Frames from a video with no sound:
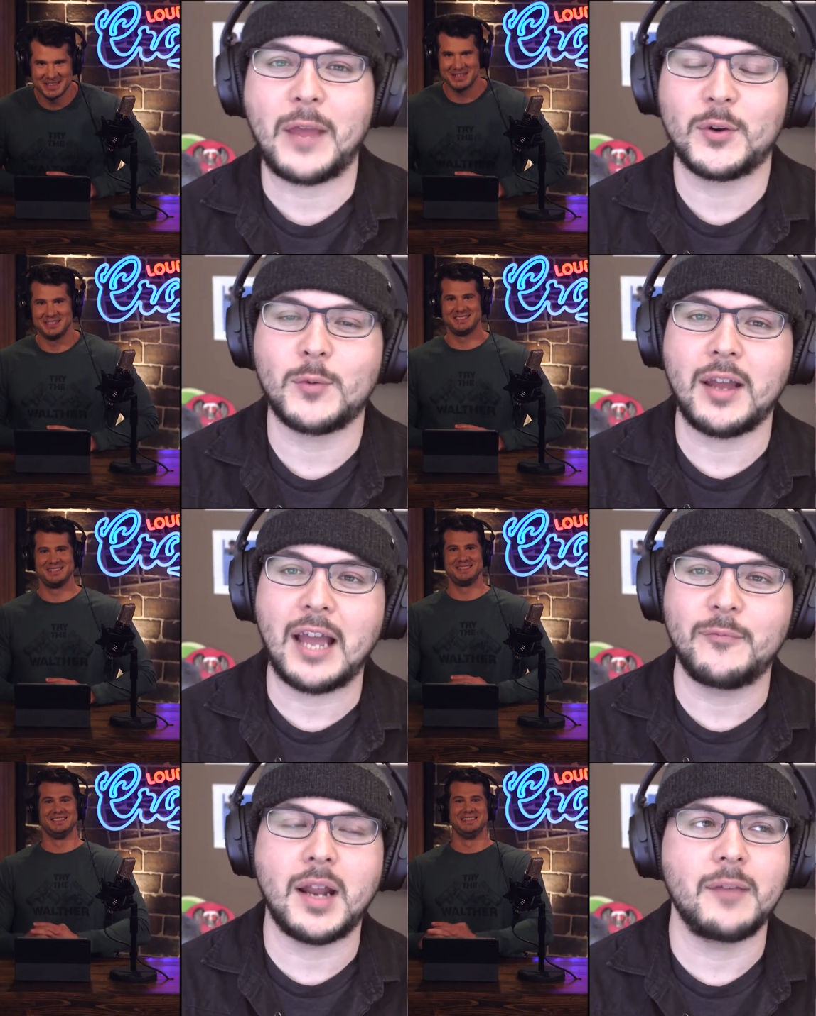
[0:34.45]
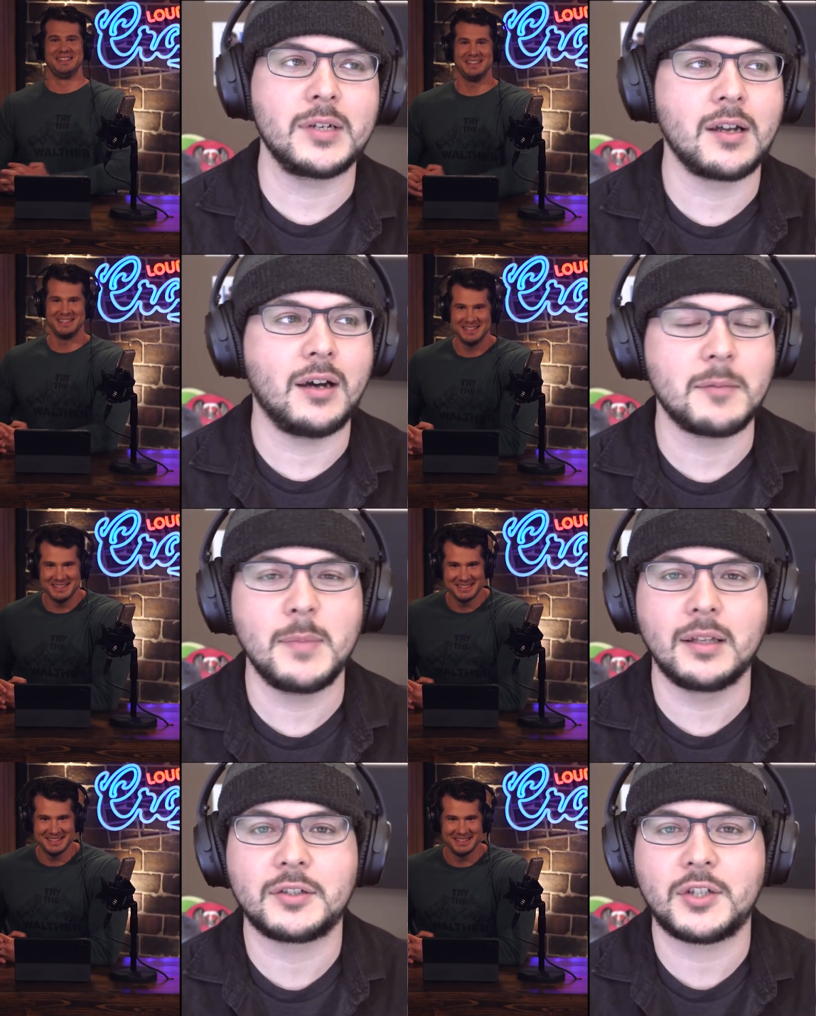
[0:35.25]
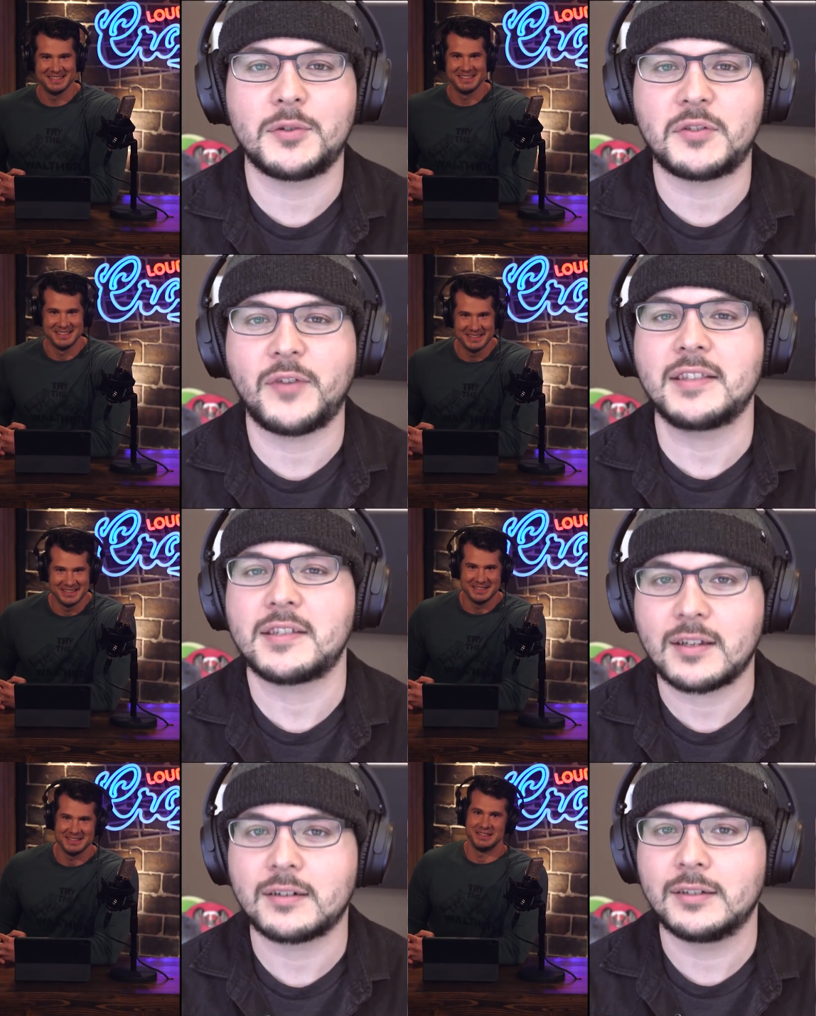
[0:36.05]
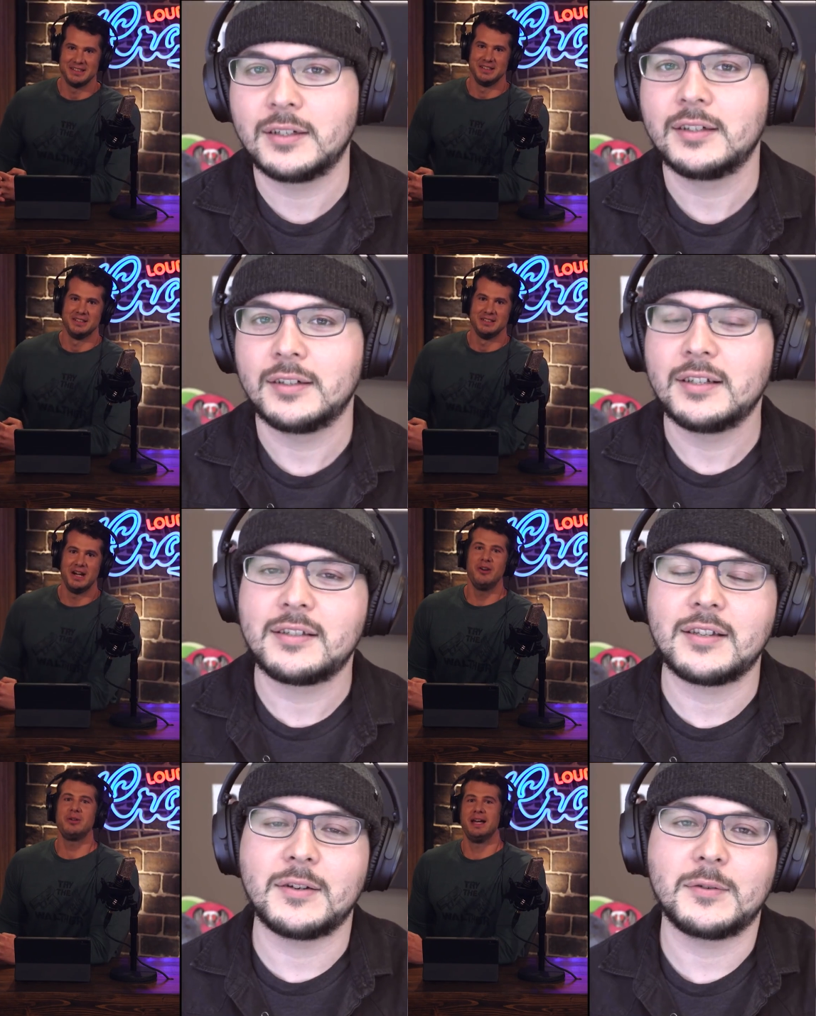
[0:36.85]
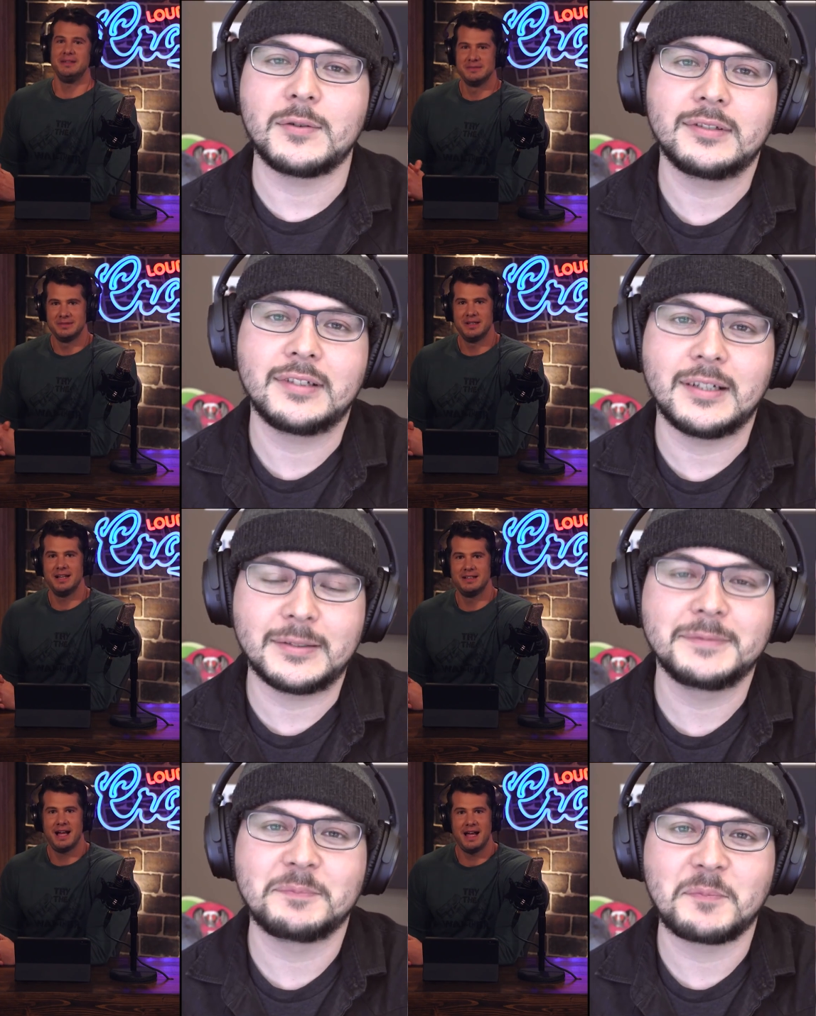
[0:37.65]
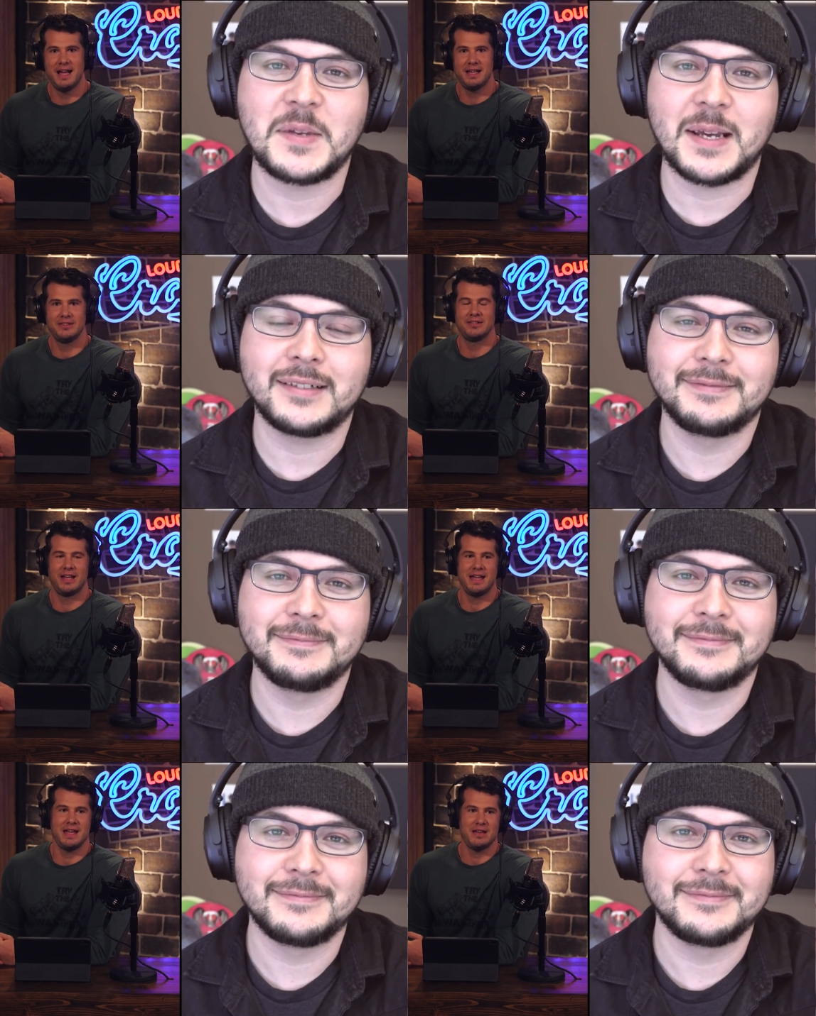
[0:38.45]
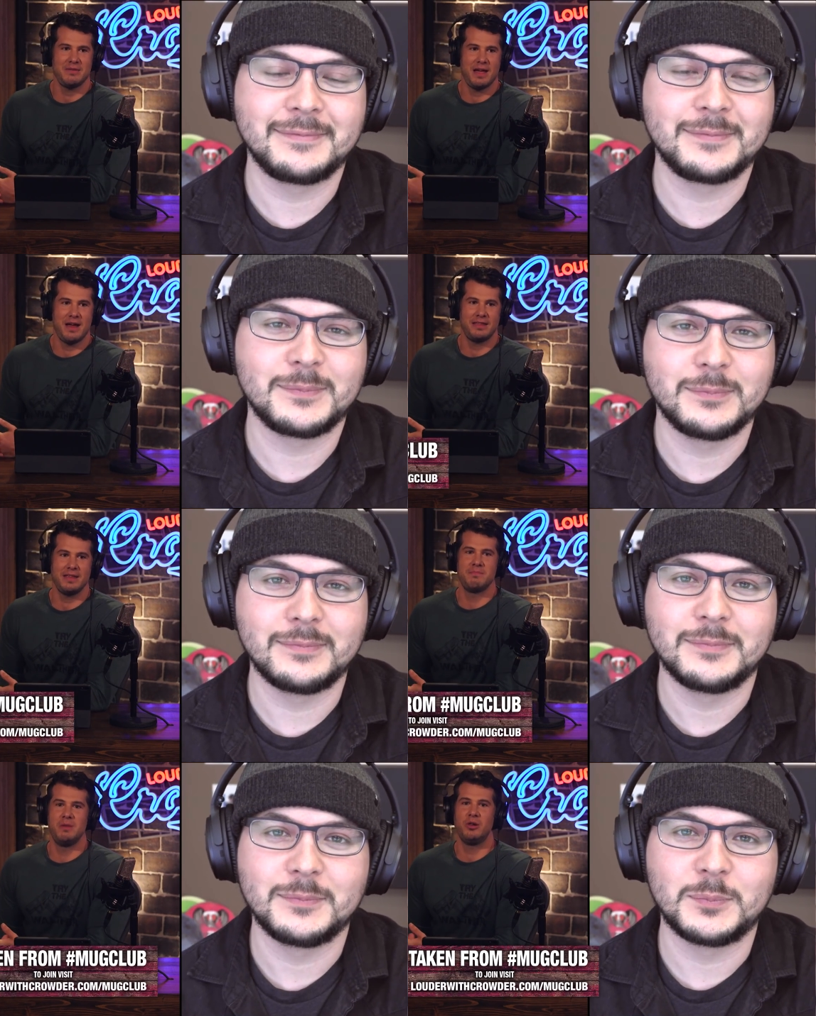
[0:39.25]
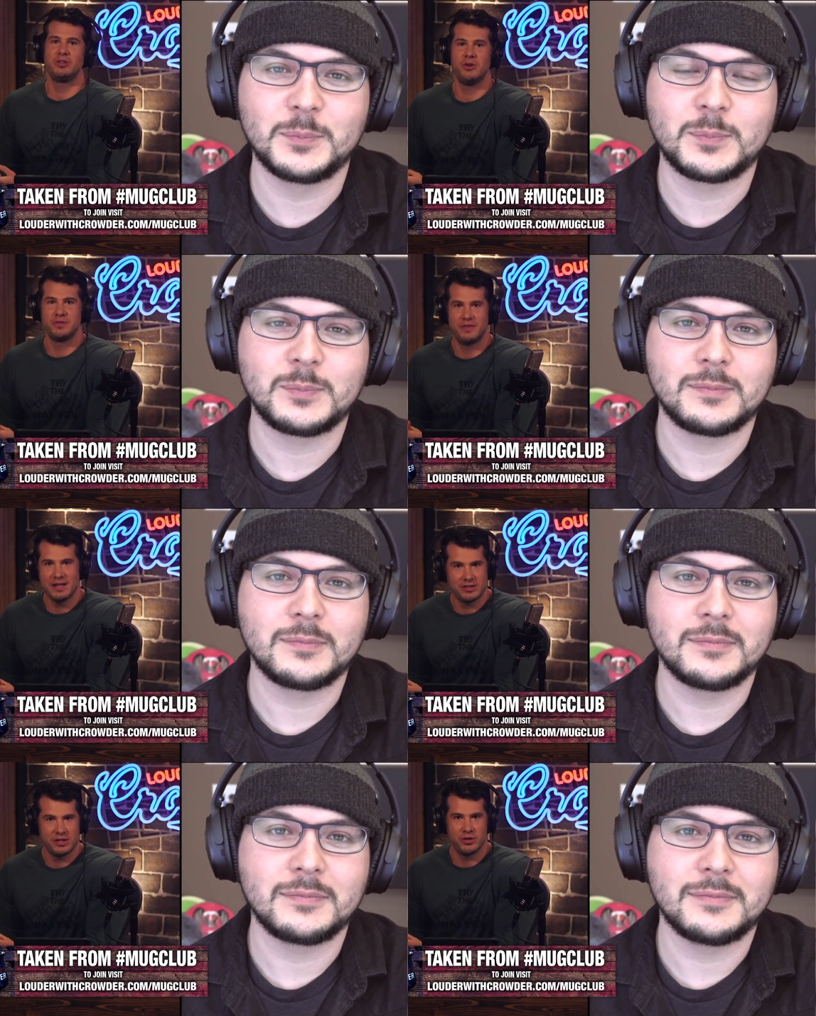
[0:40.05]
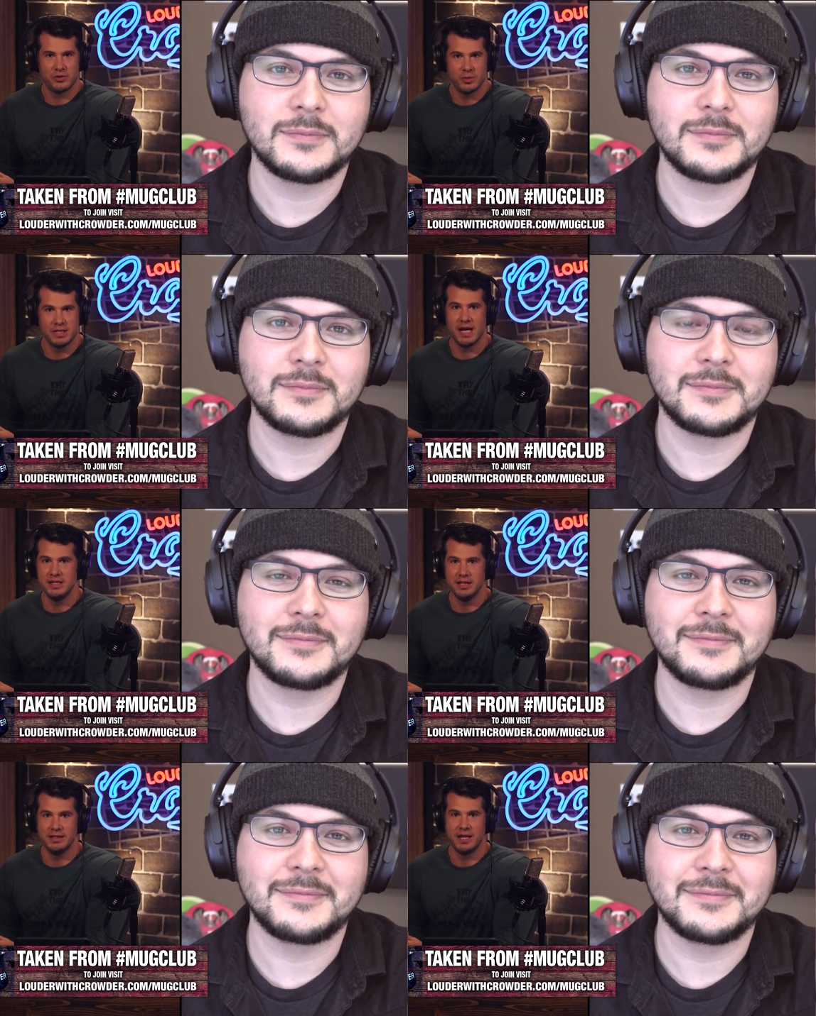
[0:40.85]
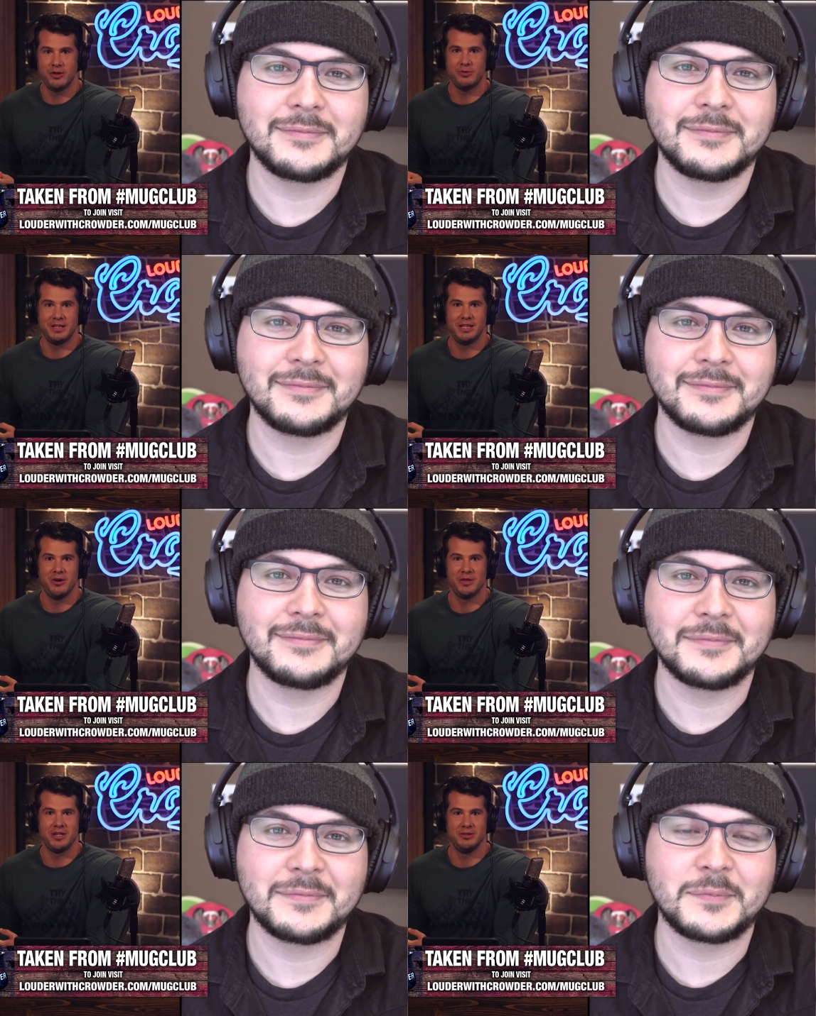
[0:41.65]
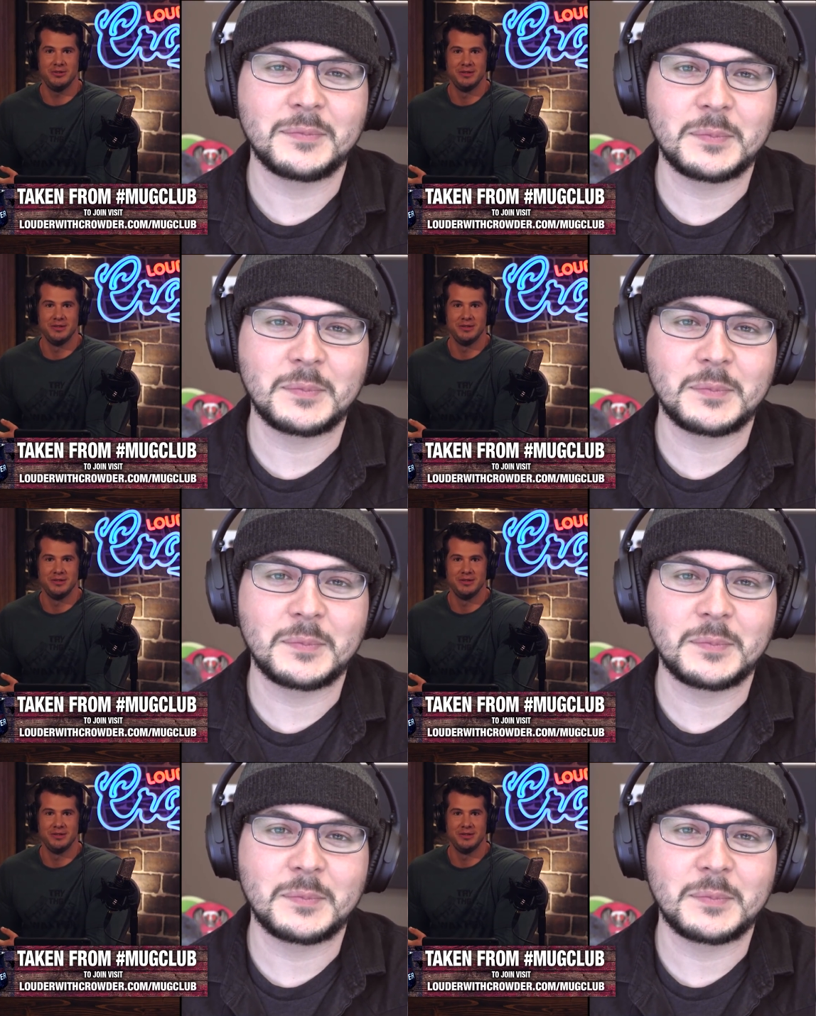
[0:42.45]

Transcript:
Speaker 1: Rather, I've, been, I've been called a milk toast fence sitter. Okay. So. I, I yeah. guess
Speaker 2: I, I, I think milk toast fence sitter is redundant. I don't really know that you